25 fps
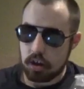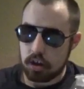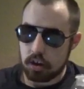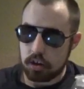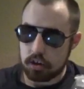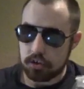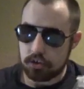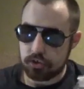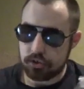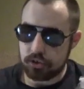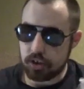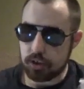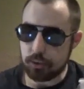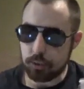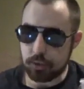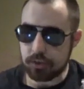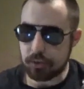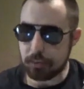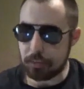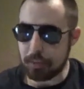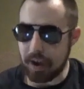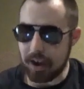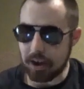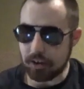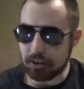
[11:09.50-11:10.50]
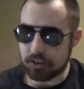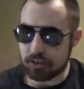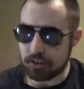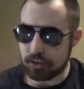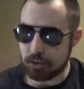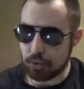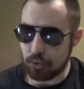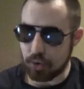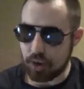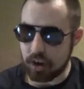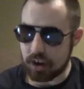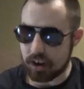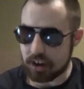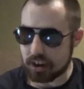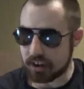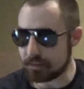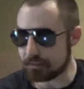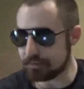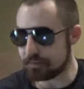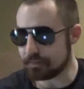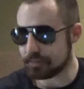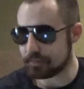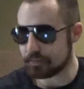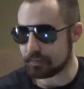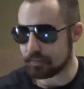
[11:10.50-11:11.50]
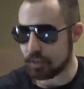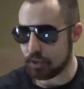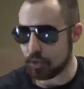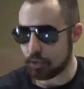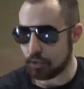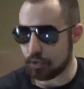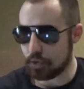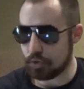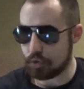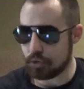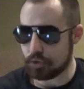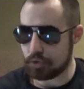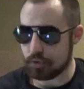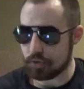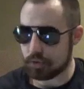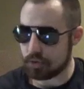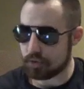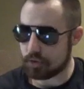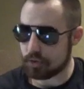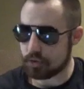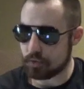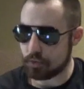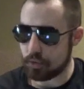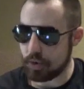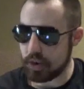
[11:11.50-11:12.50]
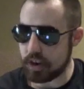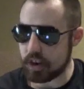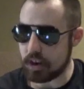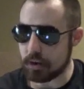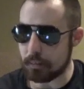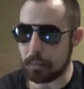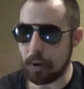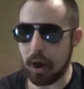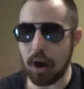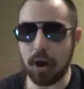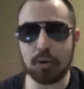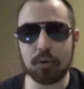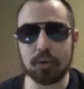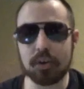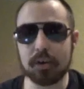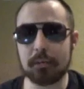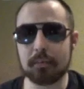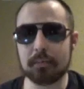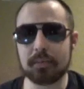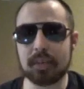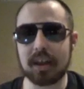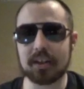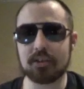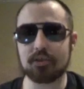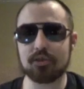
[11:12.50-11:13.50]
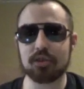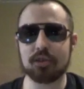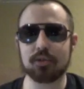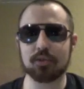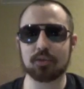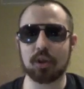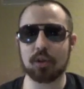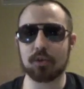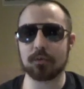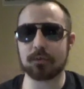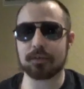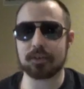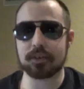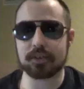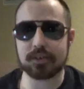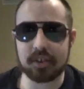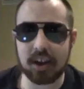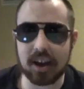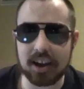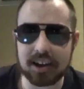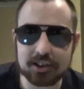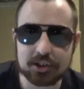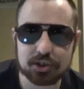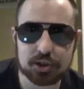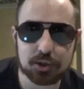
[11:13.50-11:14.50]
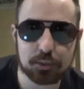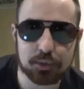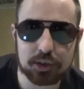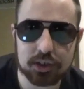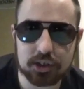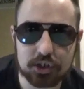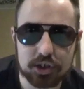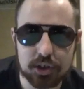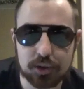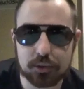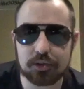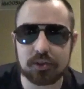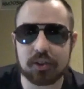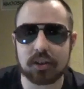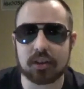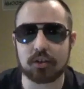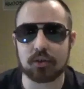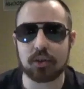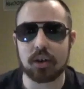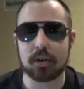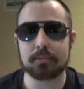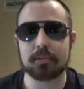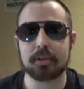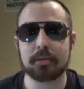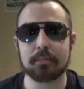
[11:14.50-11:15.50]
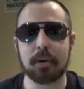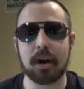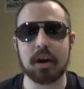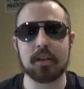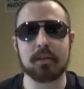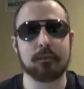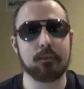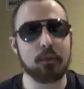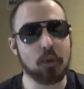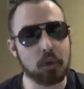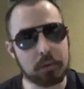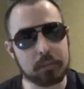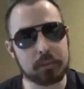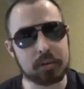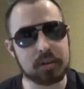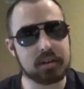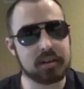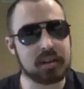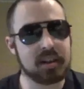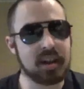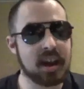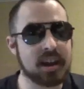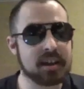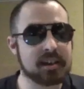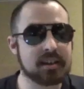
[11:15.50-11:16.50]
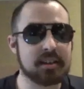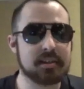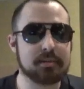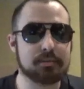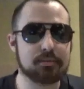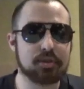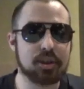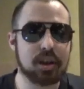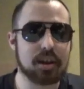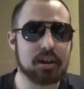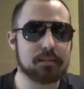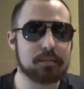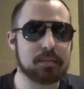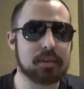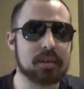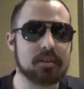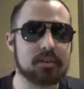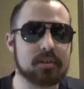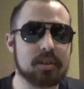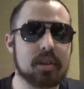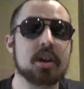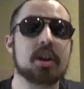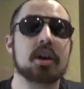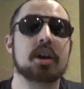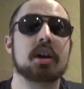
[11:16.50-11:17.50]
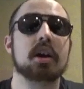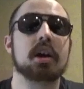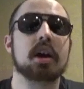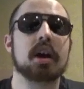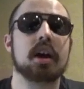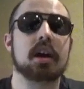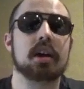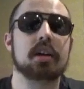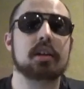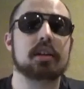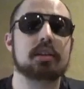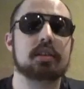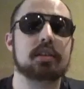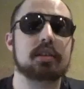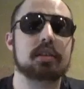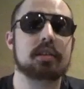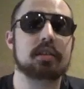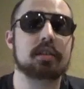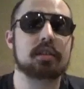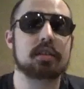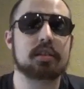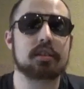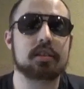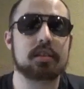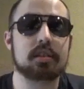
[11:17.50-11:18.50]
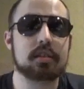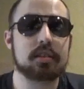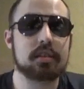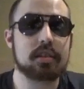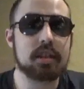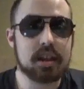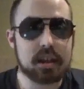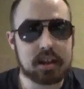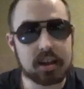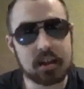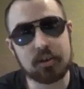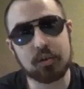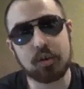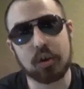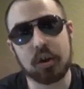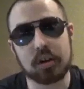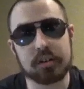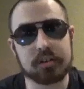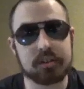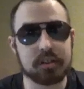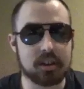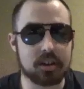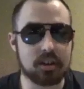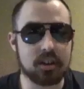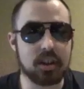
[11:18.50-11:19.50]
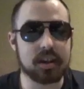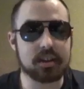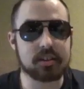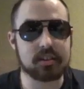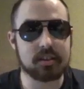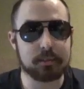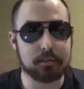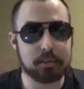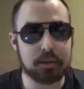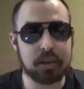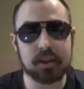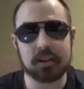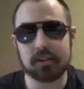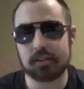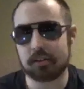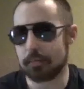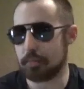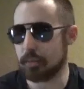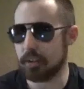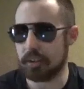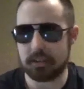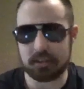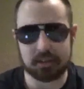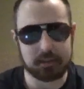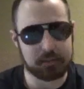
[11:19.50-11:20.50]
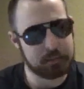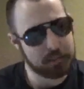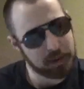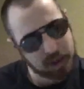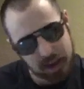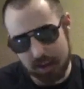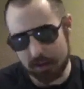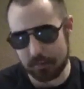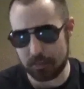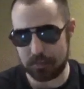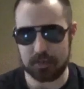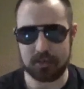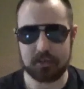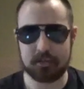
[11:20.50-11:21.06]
She was about to read a poem that she wrote for Sasha when she was interrupted by the former tag team champions, Nikki Cross and Alexa Bliss. Blissy baby.